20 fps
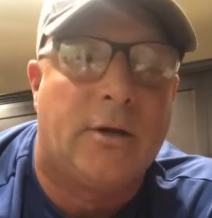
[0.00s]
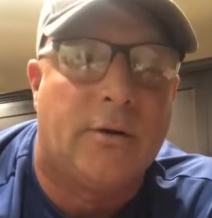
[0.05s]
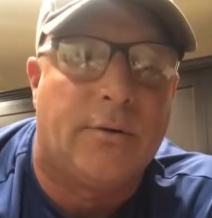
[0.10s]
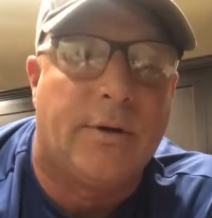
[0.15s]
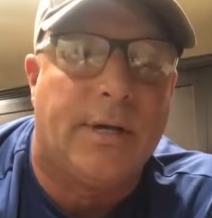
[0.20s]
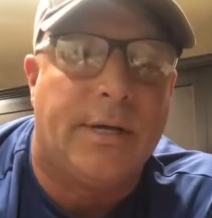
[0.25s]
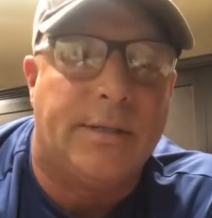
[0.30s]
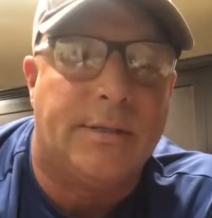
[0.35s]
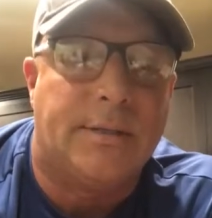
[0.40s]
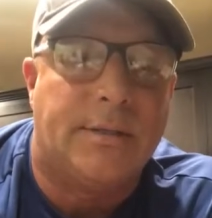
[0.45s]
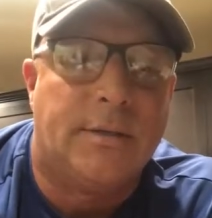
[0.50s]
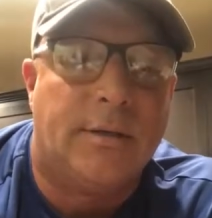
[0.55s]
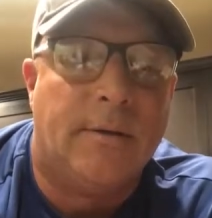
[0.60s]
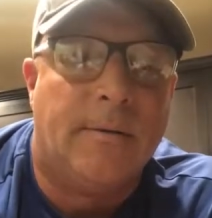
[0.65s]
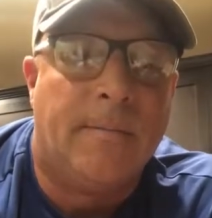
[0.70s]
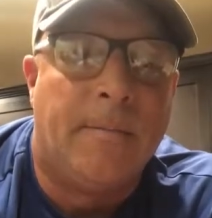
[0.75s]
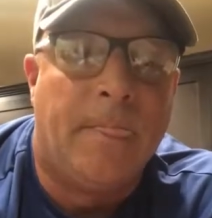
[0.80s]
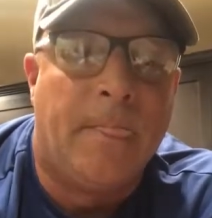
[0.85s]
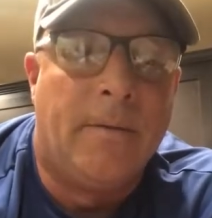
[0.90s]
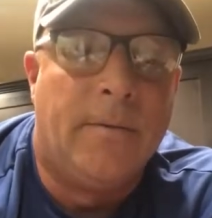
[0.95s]
grease.
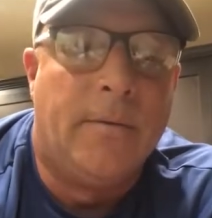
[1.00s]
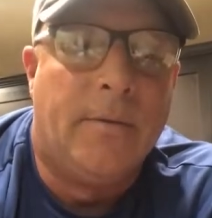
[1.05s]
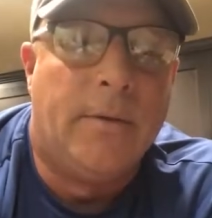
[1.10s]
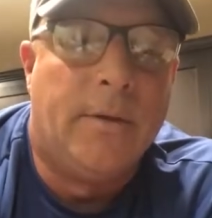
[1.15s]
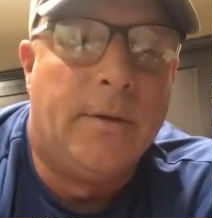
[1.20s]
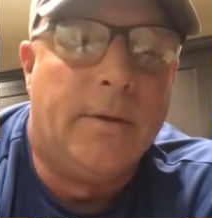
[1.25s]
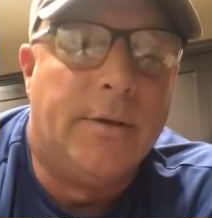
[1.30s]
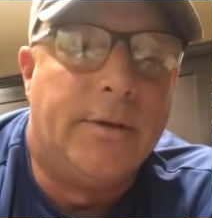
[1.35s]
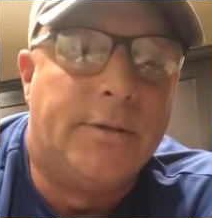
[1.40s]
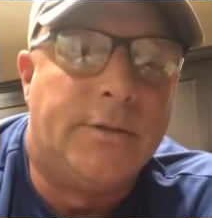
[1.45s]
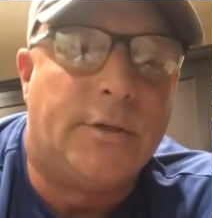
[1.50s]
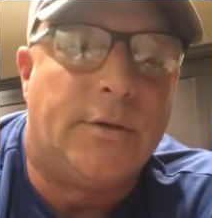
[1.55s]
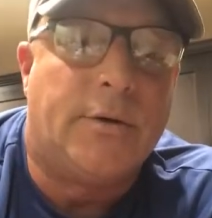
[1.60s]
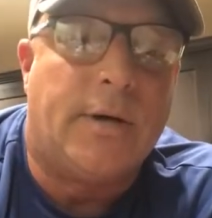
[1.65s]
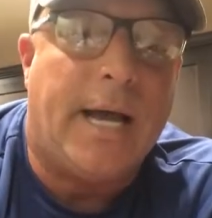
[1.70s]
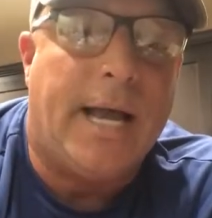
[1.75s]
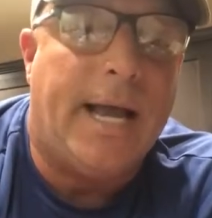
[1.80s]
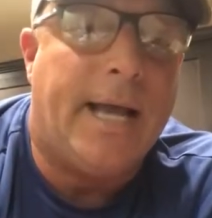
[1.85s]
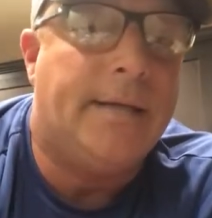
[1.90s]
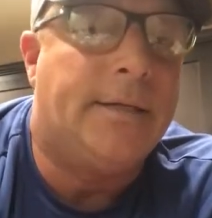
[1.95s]
So
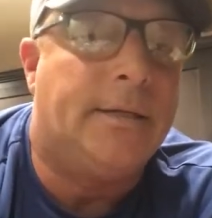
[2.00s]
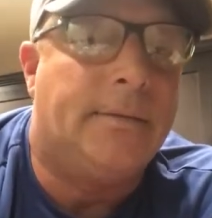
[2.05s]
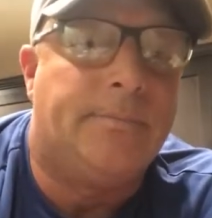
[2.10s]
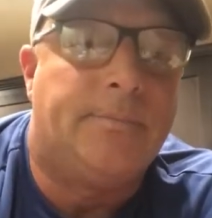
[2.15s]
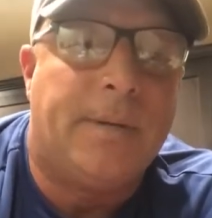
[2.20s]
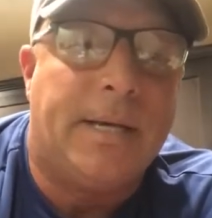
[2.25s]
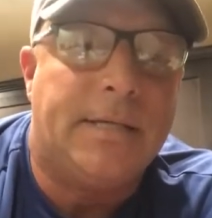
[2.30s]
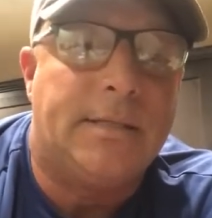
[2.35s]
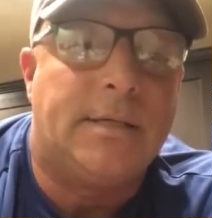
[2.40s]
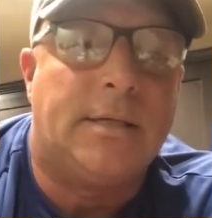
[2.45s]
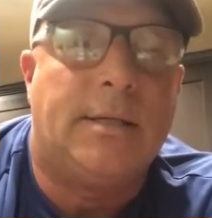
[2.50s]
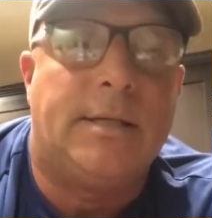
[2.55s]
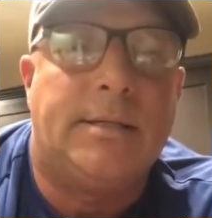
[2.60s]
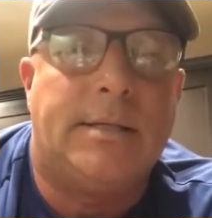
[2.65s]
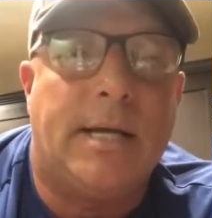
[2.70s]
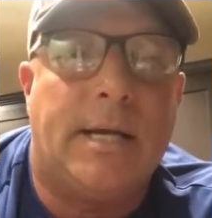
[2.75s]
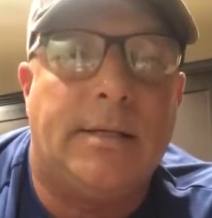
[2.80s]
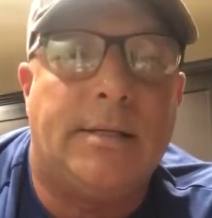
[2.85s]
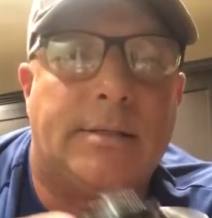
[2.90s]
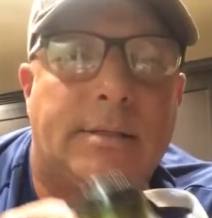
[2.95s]
I had to basically
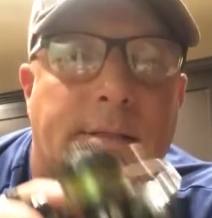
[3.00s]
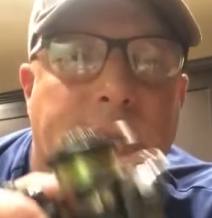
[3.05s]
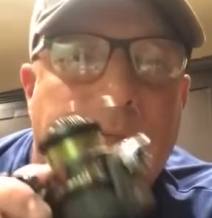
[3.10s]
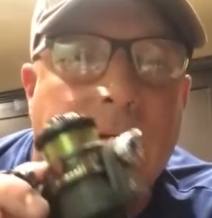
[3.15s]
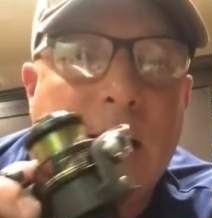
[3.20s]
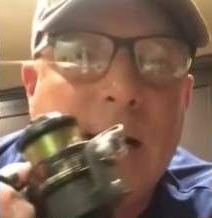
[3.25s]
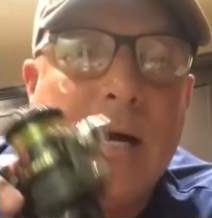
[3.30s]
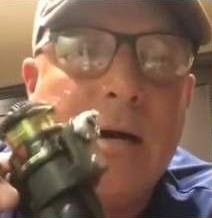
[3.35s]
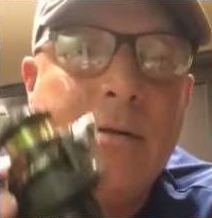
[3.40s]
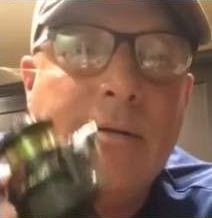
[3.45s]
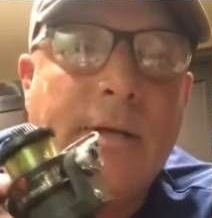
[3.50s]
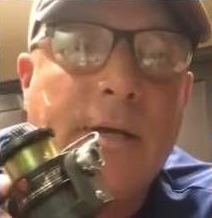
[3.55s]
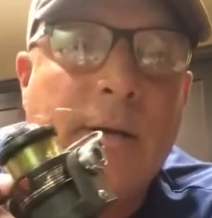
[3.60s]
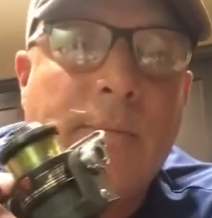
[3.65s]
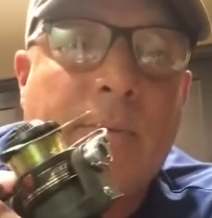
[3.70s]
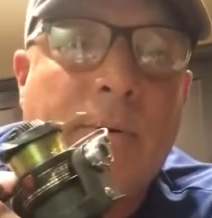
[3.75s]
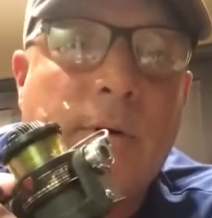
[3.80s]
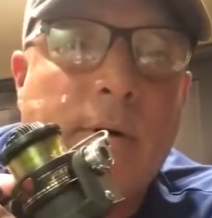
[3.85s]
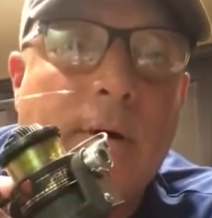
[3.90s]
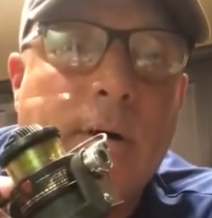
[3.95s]
take this entire thing
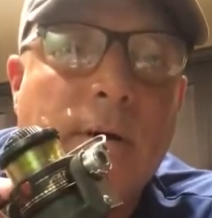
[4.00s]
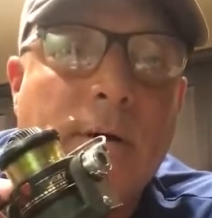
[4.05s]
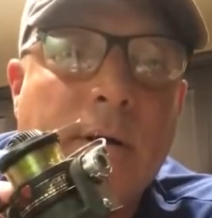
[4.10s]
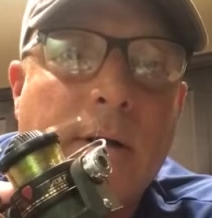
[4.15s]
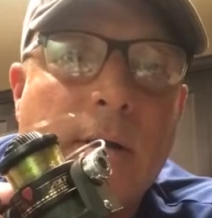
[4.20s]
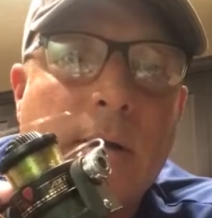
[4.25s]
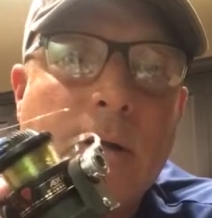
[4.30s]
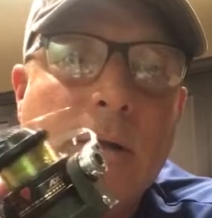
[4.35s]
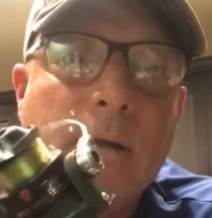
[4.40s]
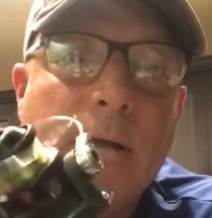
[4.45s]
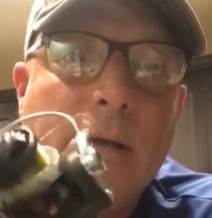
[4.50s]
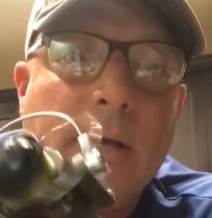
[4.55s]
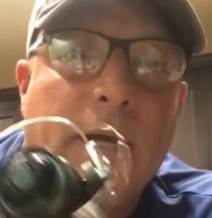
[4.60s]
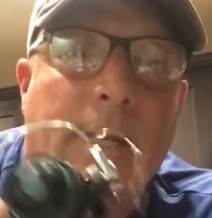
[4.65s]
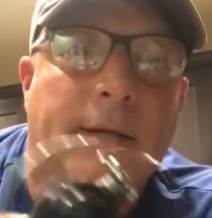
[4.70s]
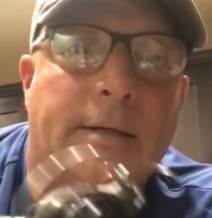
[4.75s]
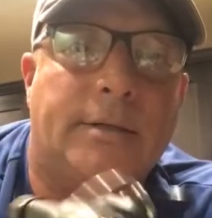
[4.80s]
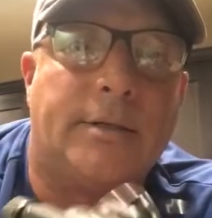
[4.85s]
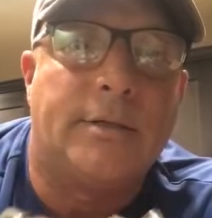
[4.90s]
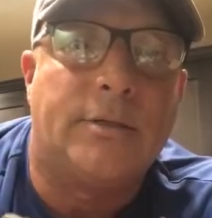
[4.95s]
apart
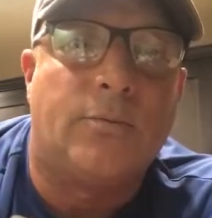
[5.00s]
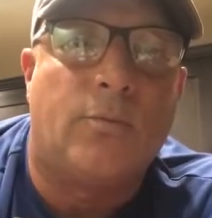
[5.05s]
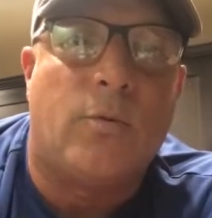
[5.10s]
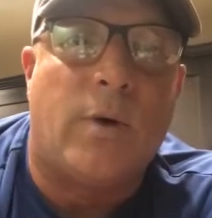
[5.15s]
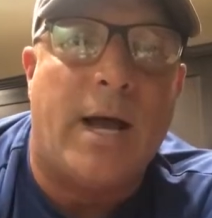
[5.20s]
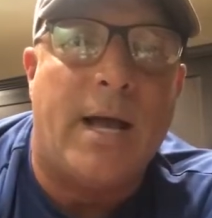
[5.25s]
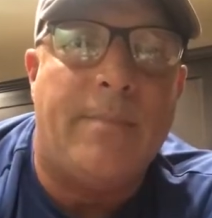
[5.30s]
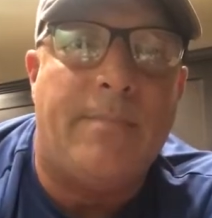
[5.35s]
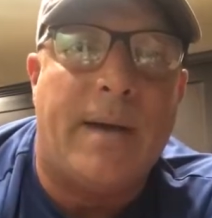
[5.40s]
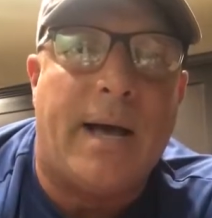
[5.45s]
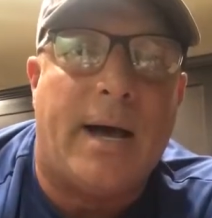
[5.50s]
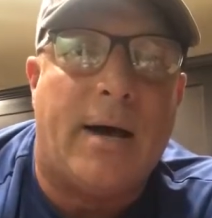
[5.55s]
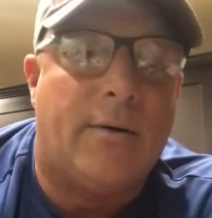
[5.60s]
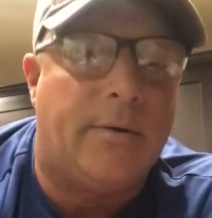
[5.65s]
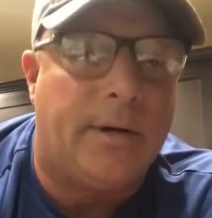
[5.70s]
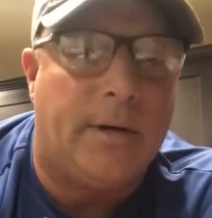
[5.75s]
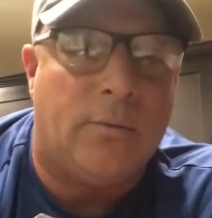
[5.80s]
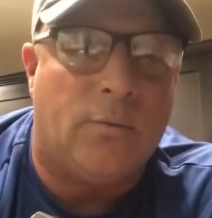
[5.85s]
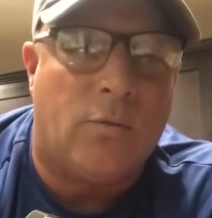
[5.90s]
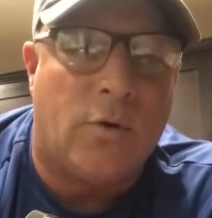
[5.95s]
and just wipe
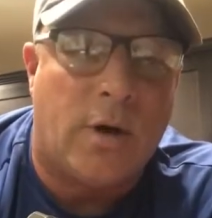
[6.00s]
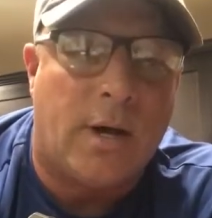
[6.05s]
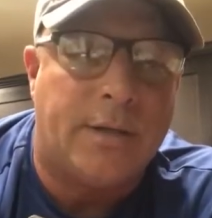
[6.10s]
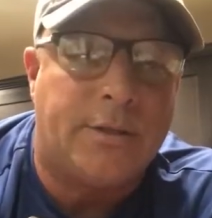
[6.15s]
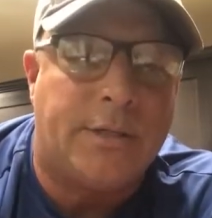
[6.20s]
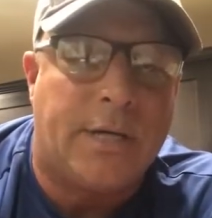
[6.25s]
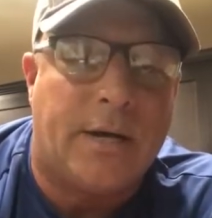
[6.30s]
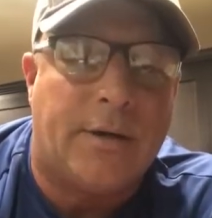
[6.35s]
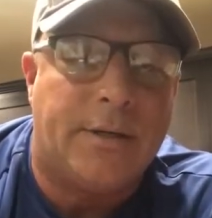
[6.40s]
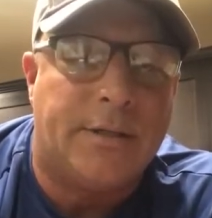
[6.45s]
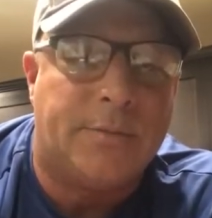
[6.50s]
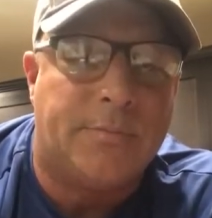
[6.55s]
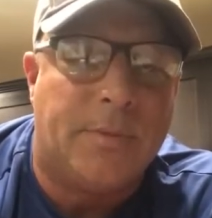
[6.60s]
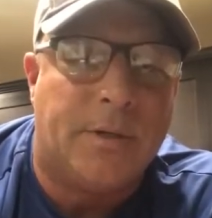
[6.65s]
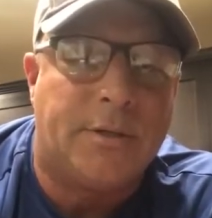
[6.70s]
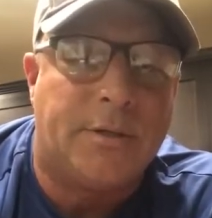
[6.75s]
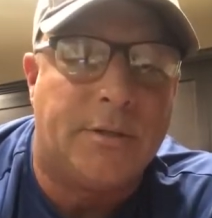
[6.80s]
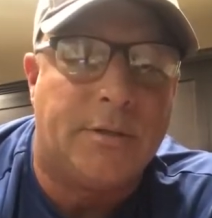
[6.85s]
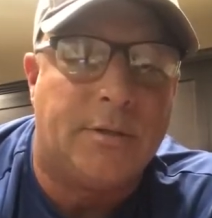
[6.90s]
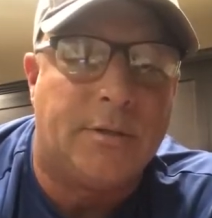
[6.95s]
out and wash out as
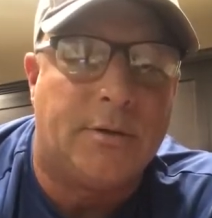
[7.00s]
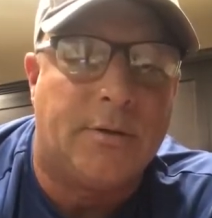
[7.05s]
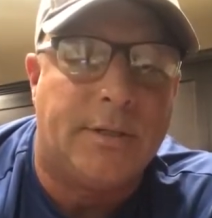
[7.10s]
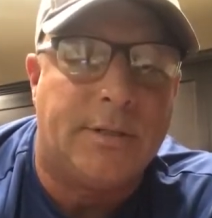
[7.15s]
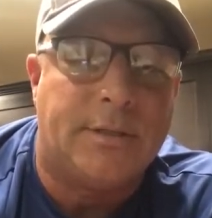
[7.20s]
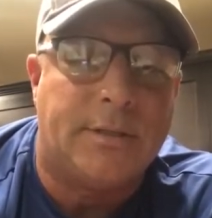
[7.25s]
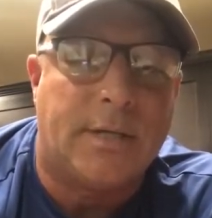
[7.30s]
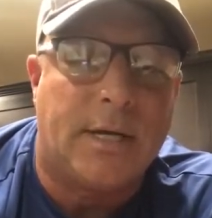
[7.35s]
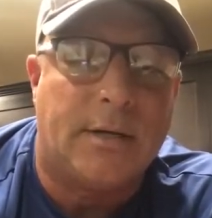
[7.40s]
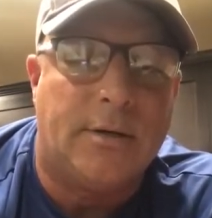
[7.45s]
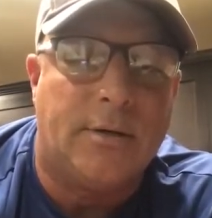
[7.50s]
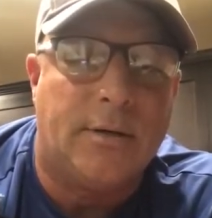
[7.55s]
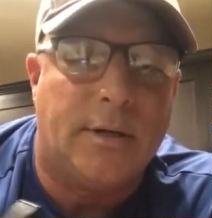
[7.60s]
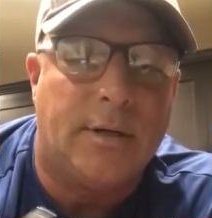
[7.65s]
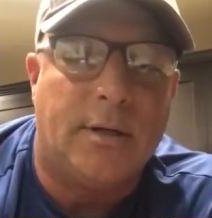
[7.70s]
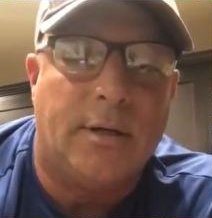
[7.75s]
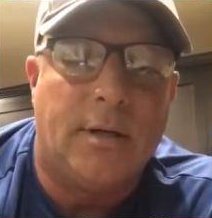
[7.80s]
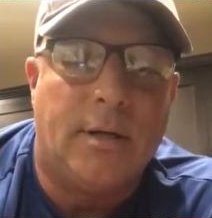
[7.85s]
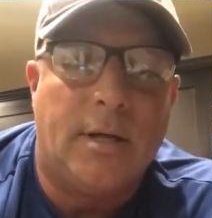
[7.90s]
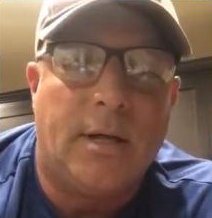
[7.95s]
much of the grease as I could.